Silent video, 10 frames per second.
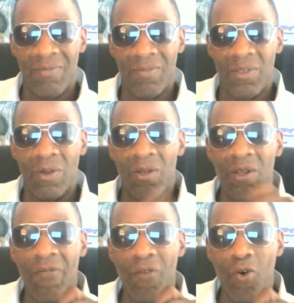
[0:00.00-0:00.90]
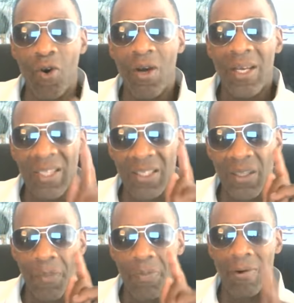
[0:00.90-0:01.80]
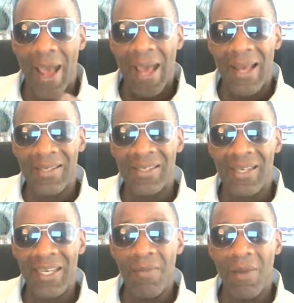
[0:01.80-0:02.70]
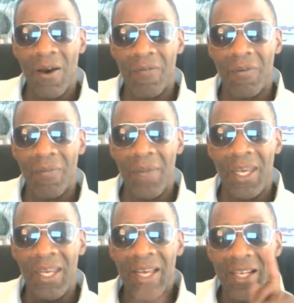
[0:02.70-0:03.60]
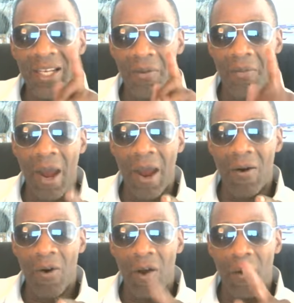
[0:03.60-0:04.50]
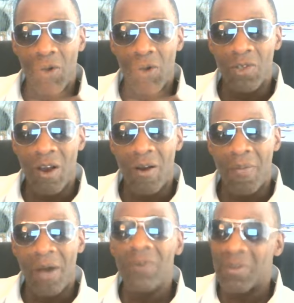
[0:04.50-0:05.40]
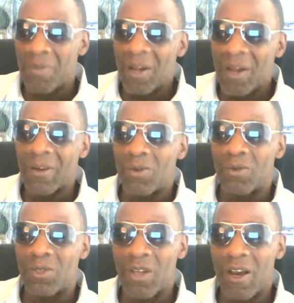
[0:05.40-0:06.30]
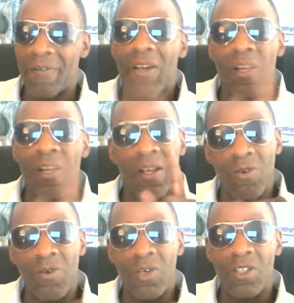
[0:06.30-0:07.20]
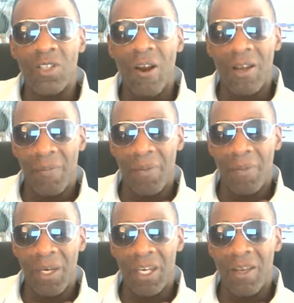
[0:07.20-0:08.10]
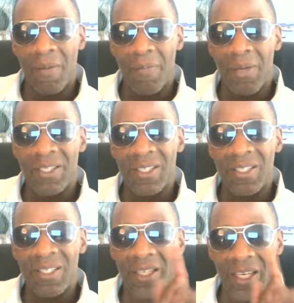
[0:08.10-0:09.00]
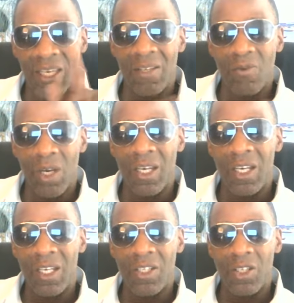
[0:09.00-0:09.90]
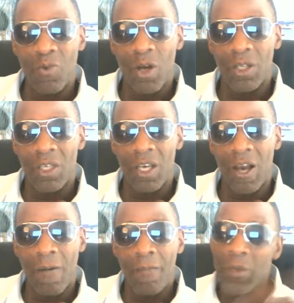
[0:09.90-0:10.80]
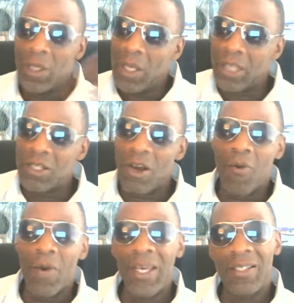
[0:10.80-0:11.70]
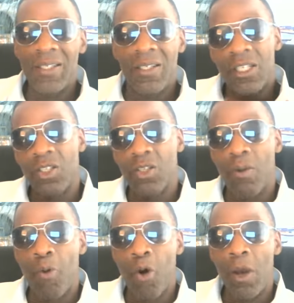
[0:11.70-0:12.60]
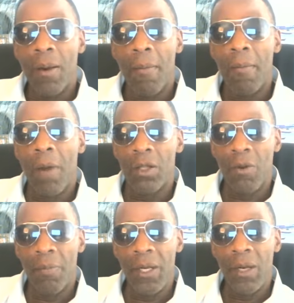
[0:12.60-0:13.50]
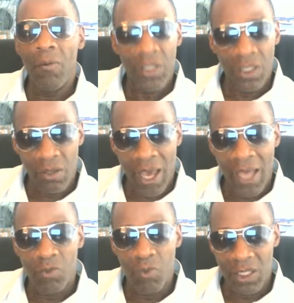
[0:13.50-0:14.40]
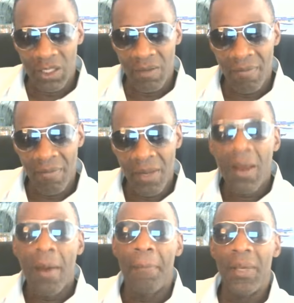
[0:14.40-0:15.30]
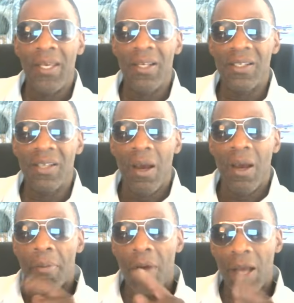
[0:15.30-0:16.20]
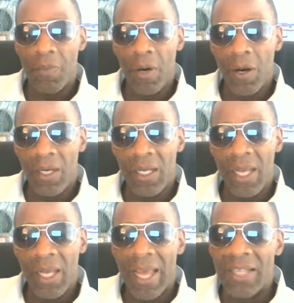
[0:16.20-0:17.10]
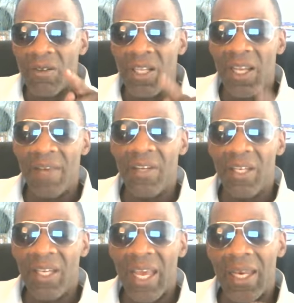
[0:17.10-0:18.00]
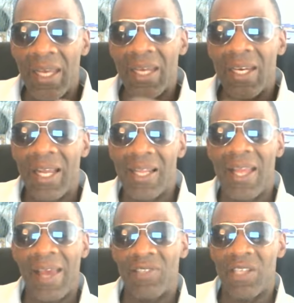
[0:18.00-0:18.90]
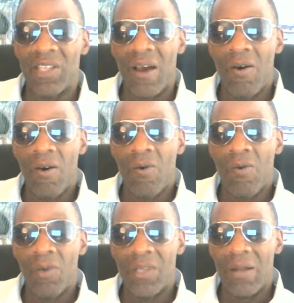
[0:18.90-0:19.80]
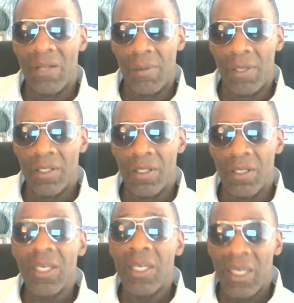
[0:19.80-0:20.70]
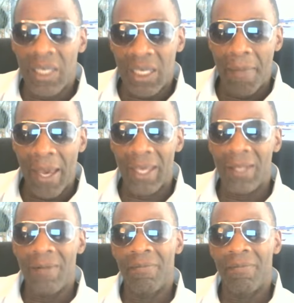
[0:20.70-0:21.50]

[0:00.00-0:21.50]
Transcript: So look for the surprise email from me tomorrow and we'll talk about some other cool stuff you can start implementing in your business to get where it is you want to go. As always, this is your boy, Marlon Bennett, wishing you guys wisdom, peace, prosperity, and to living an internet lifestyle without limits. Keep banging.